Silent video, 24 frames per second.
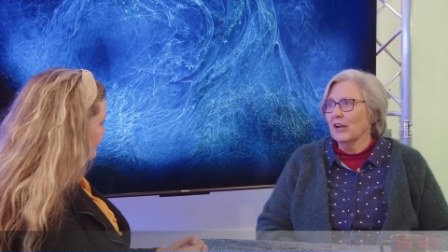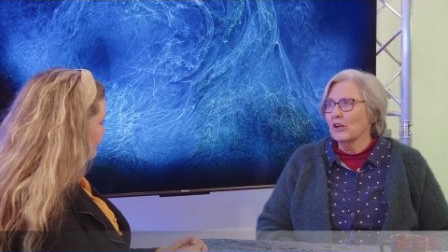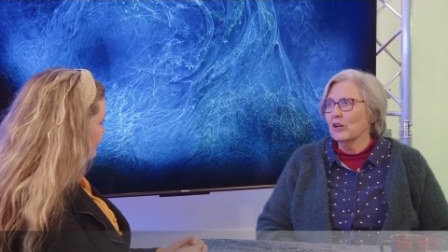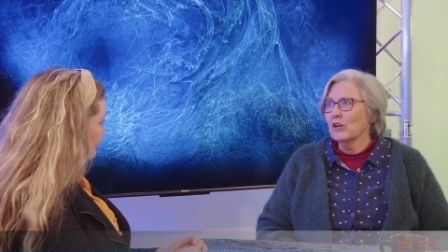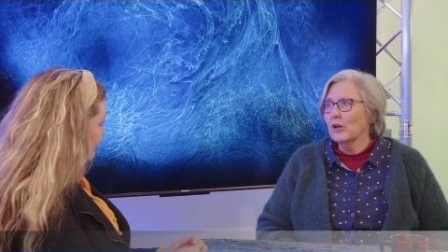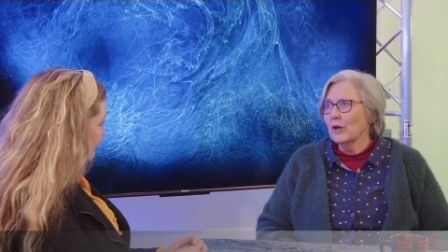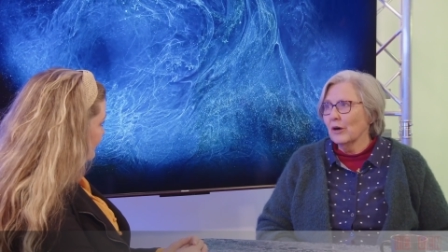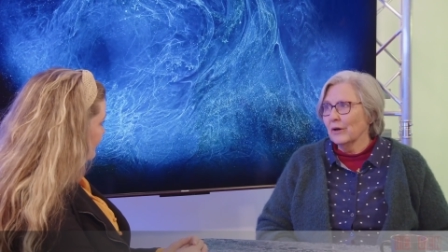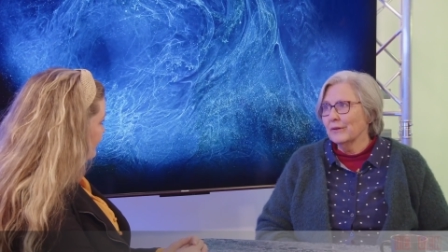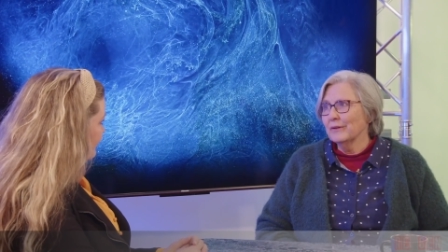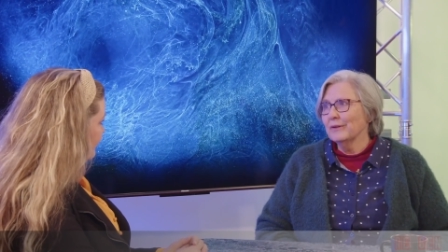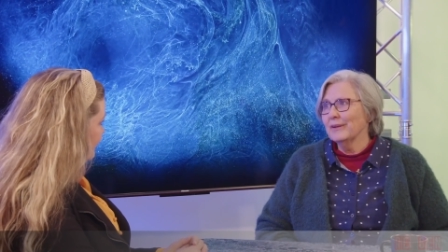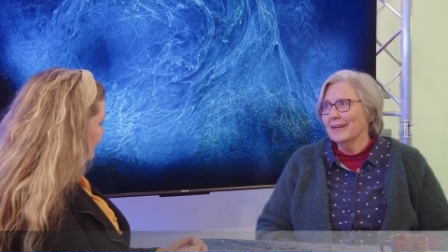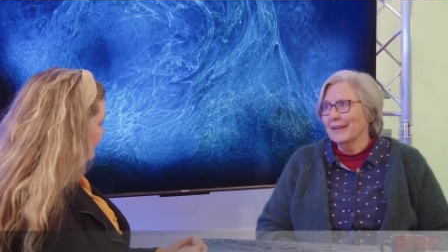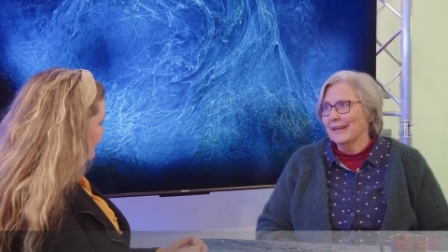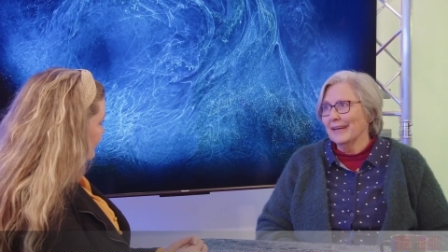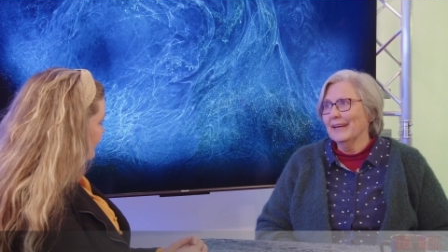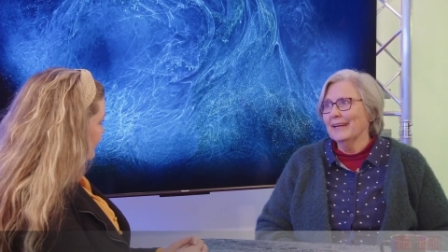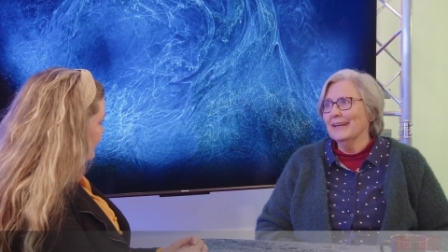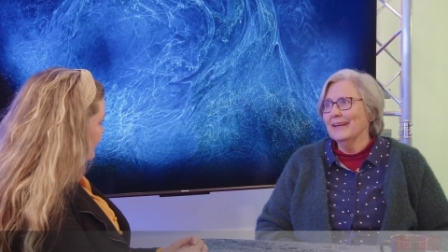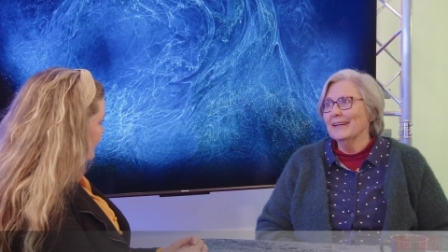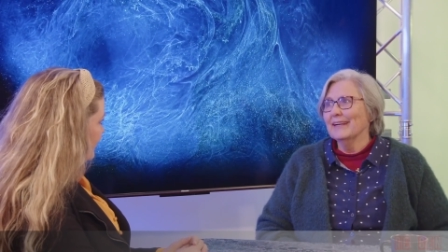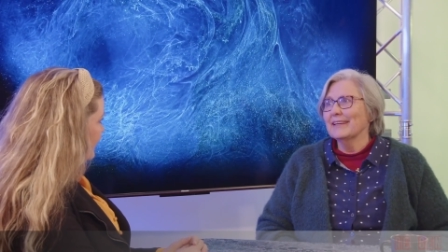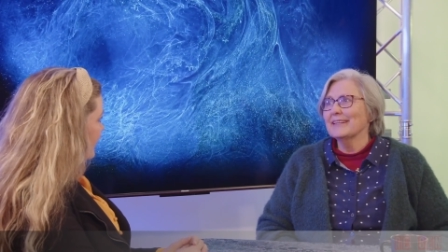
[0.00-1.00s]
a
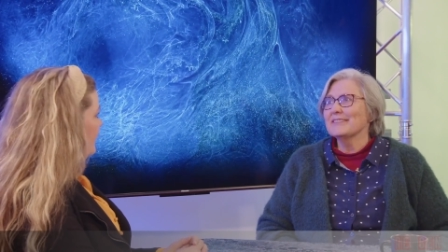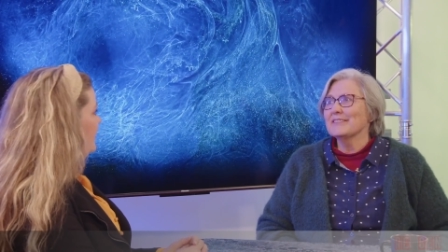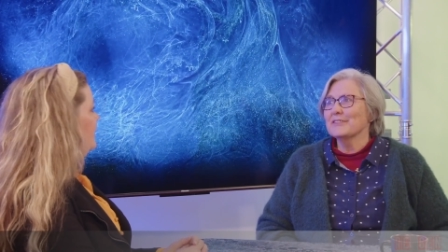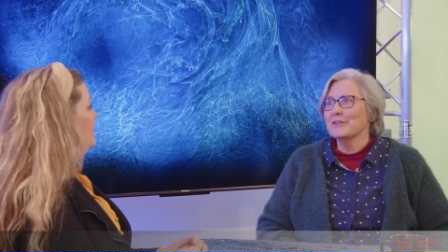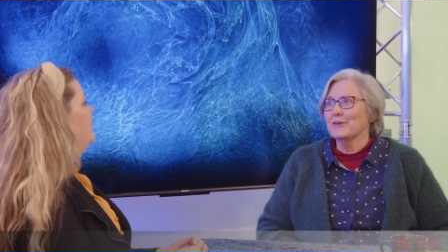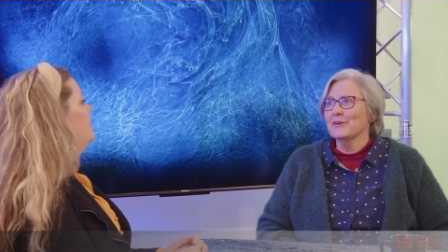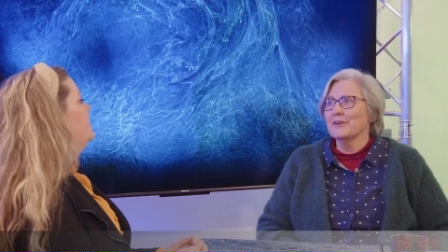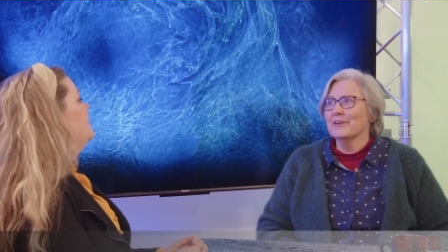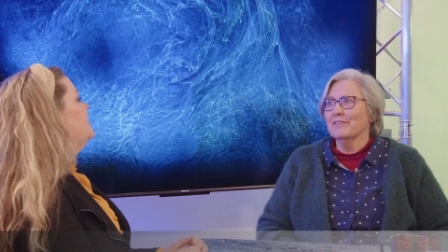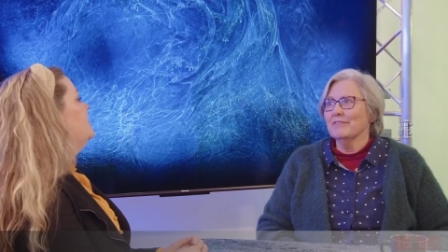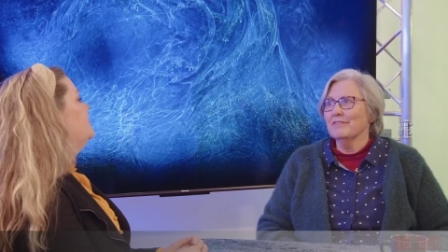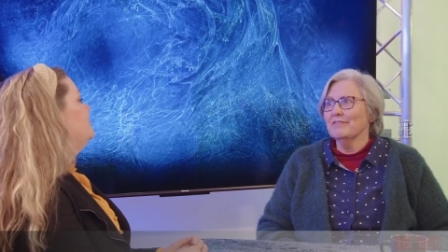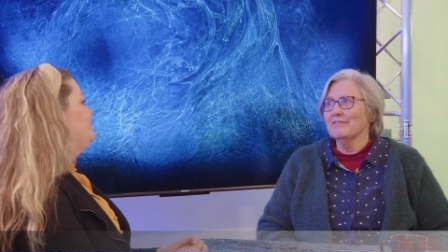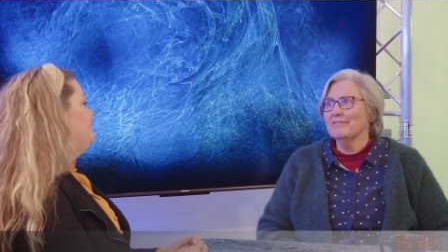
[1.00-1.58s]
lonely sort